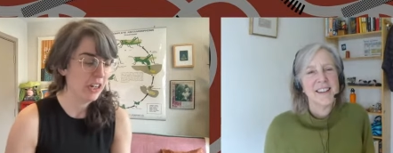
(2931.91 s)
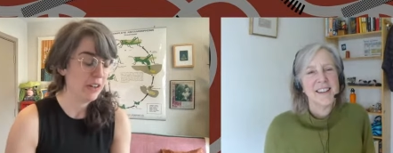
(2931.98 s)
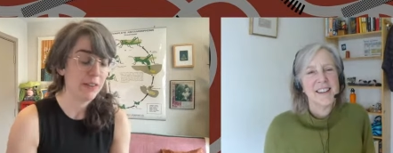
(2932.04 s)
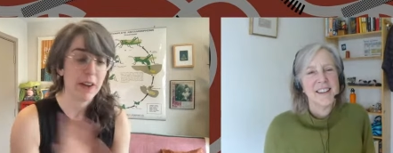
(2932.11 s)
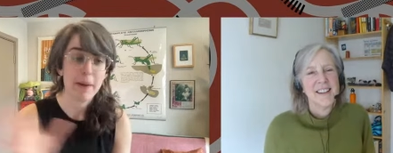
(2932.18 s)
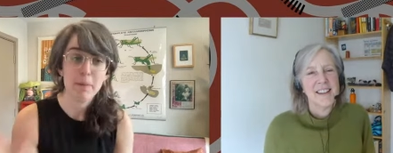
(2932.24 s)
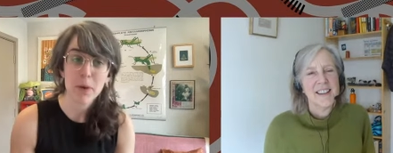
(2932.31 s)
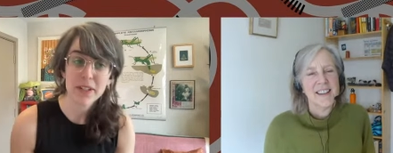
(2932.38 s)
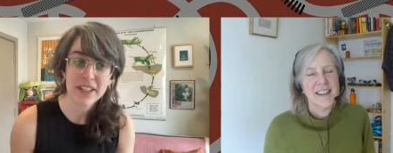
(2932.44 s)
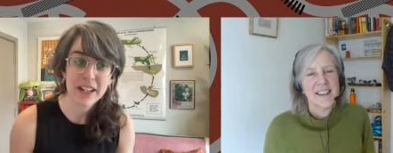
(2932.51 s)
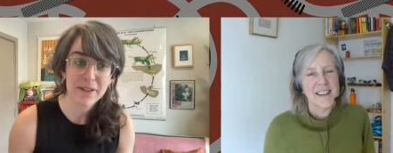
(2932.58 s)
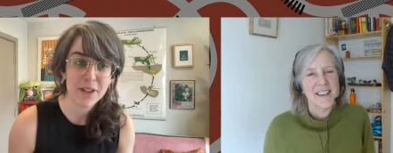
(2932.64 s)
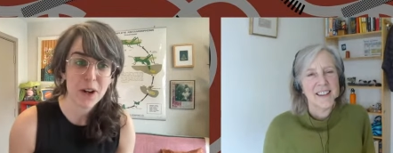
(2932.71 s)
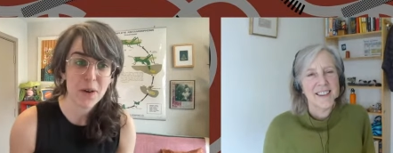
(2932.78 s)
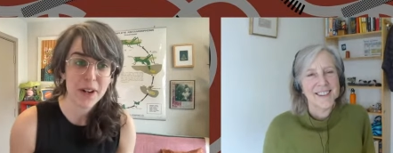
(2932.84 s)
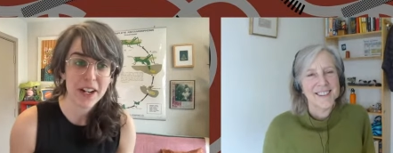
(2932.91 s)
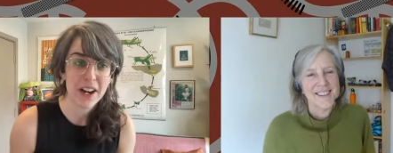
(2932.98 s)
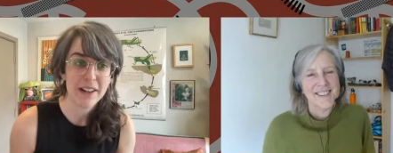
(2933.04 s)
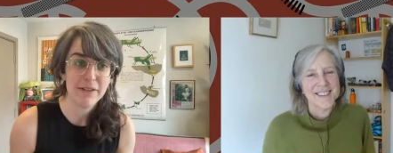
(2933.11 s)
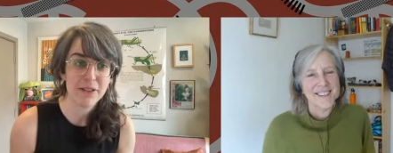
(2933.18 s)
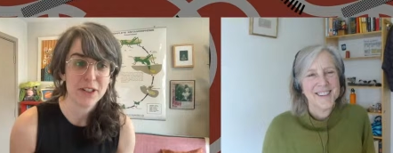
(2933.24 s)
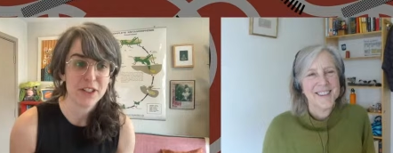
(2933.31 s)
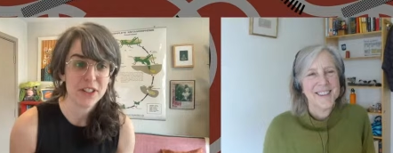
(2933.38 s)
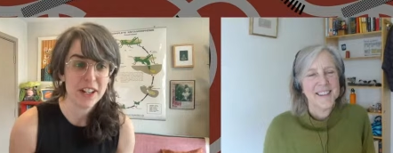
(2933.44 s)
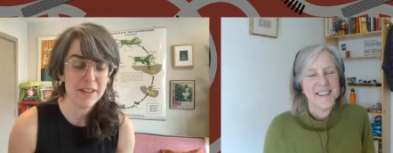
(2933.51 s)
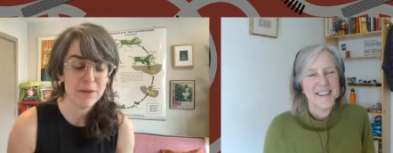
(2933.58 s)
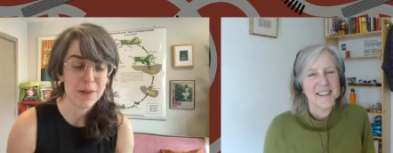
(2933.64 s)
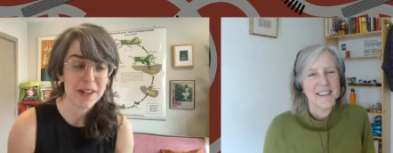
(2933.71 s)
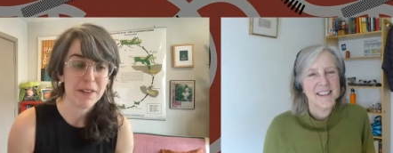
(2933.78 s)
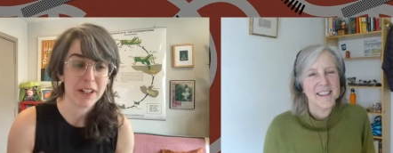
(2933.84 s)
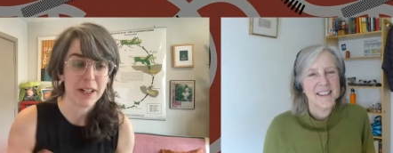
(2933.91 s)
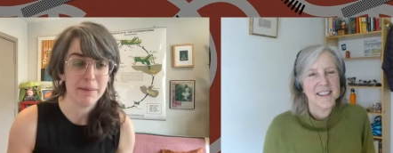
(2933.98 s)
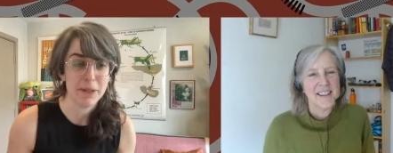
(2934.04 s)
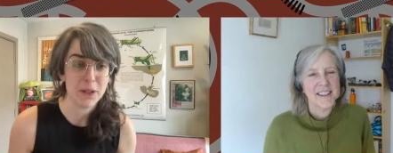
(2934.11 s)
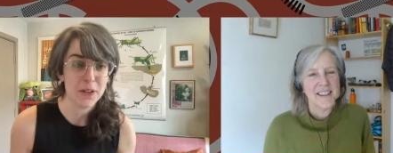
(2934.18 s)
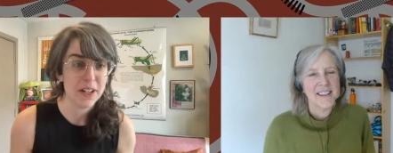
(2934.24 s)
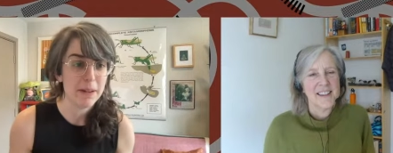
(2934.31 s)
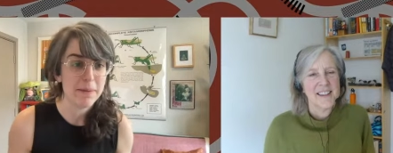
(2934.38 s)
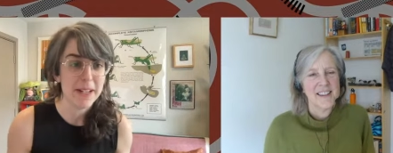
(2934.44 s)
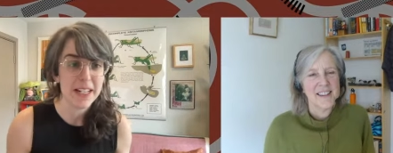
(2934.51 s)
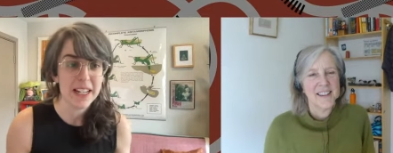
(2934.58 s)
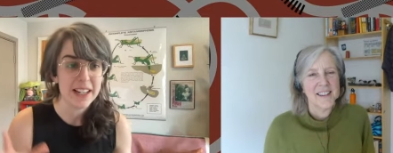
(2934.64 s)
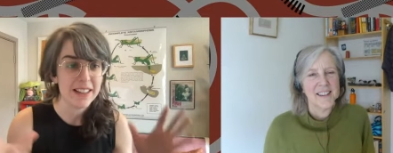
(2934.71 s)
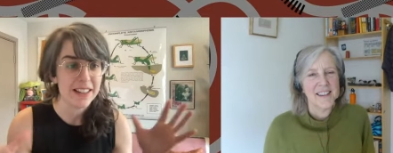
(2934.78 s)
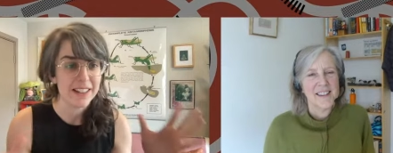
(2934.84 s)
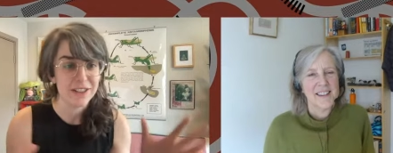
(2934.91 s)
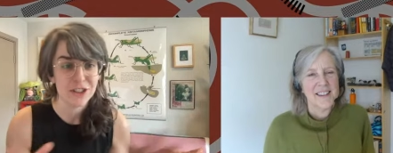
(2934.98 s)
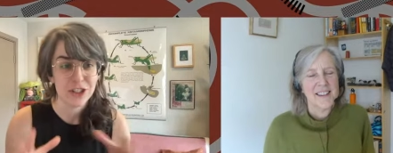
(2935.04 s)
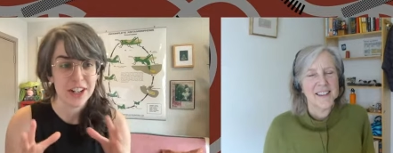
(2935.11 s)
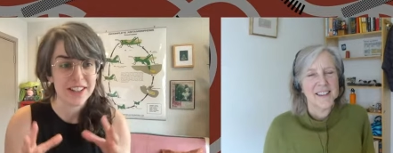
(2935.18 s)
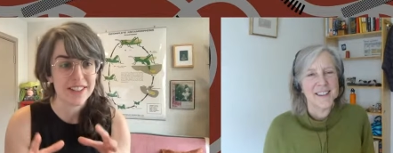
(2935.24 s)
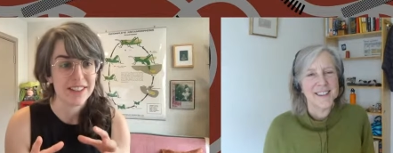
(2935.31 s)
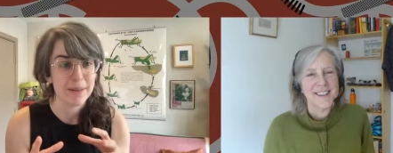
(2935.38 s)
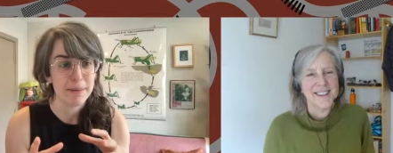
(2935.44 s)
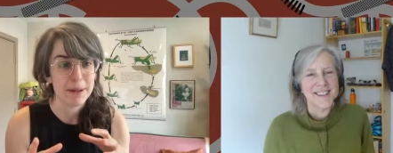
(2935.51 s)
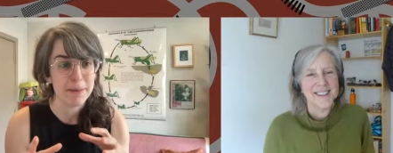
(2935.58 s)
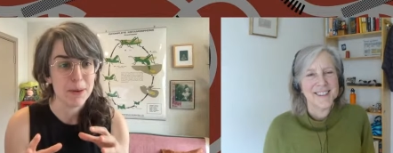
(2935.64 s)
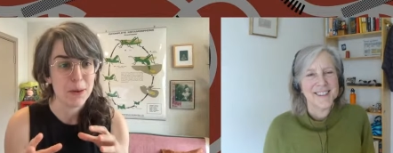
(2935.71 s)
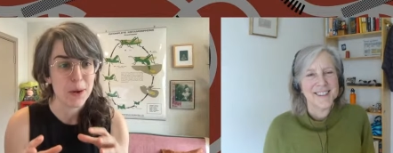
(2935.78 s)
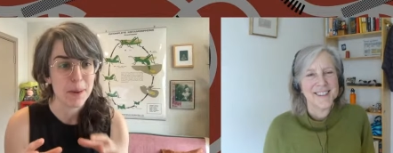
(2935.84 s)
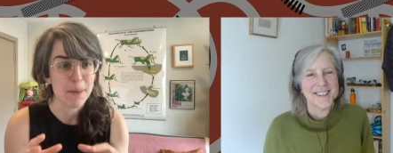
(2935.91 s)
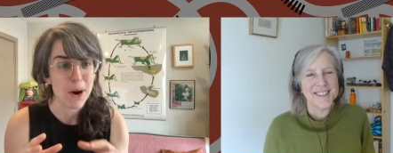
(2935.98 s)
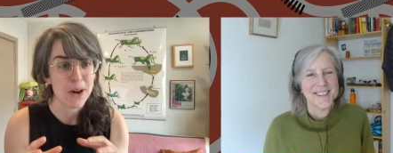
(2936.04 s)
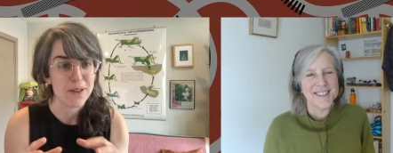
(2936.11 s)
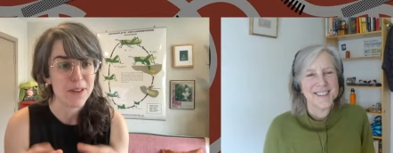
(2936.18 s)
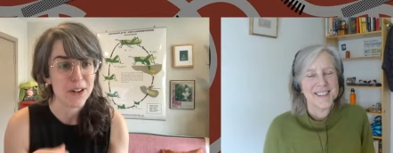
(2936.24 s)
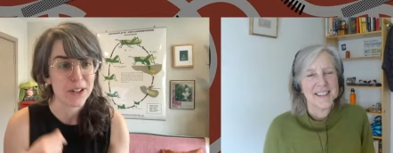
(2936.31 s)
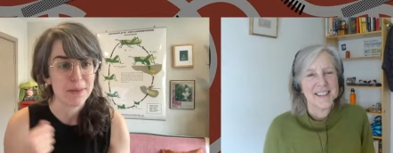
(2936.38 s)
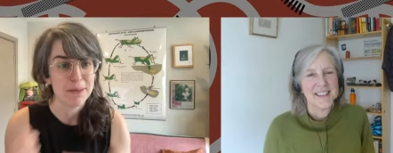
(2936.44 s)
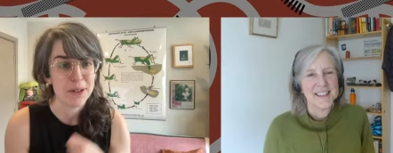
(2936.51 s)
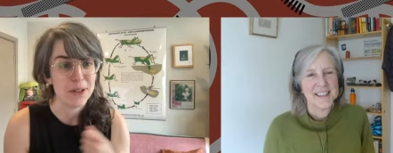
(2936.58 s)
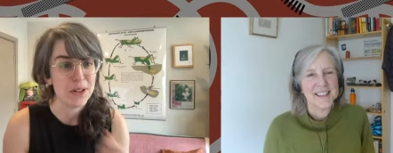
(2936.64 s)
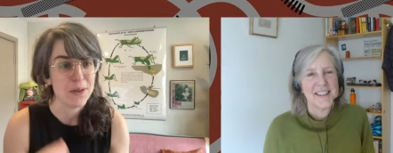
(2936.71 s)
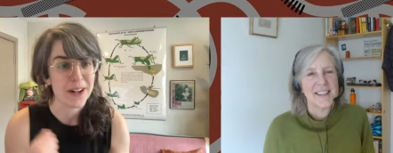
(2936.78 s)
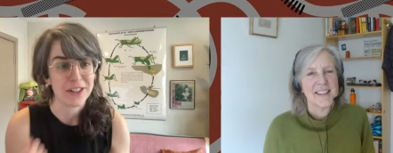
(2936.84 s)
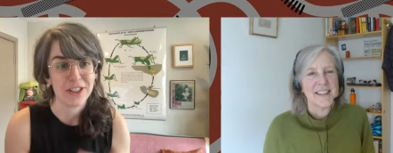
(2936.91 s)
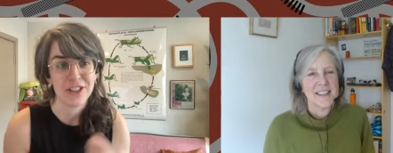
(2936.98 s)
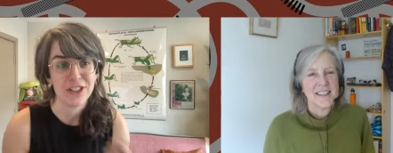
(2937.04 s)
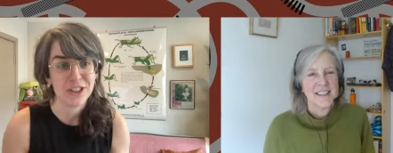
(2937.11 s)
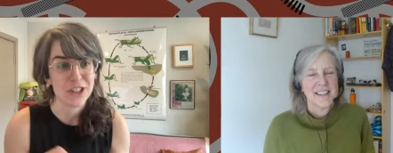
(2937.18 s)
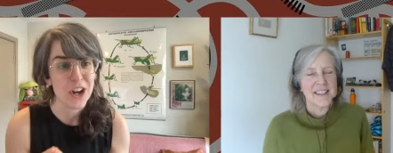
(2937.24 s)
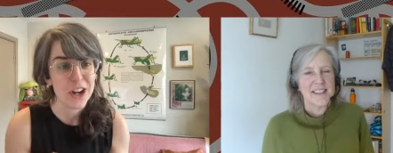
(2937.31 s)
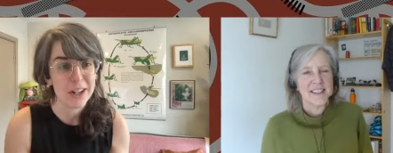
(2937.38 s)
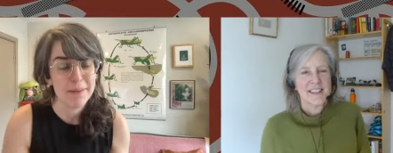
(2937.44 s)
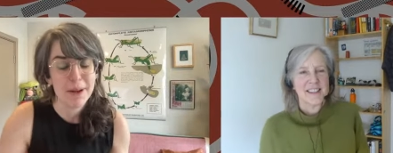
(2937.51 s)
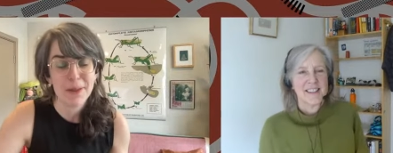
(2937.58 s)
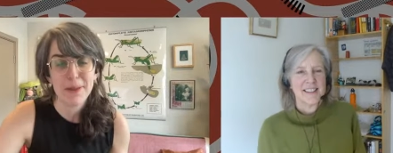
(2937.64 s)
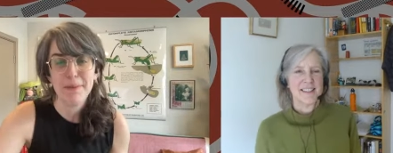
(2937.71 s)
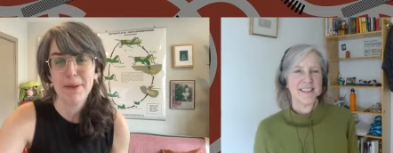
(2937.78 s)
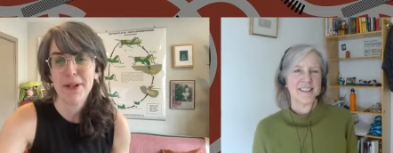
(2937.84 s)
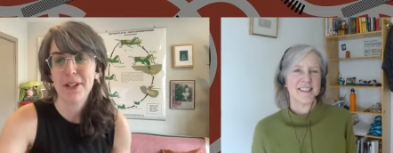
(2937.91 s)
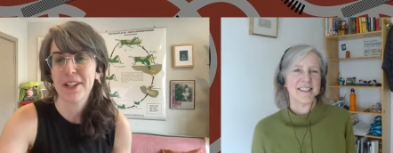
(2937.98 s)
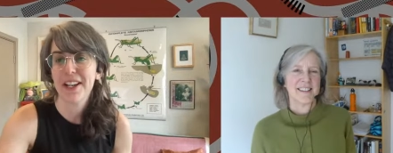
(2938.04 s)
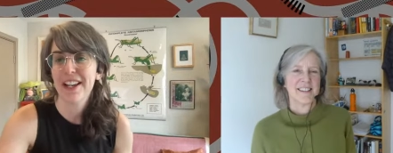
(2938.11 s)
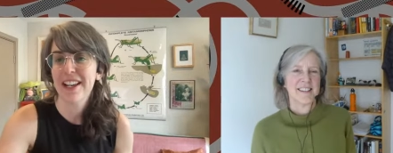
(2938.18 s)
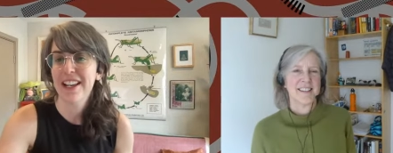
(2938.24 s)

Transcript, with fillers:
Speaker 1: We've got more stuff going on for Stiff. We have a community meeting that is just the people who are part of our community who actually just talk about the book.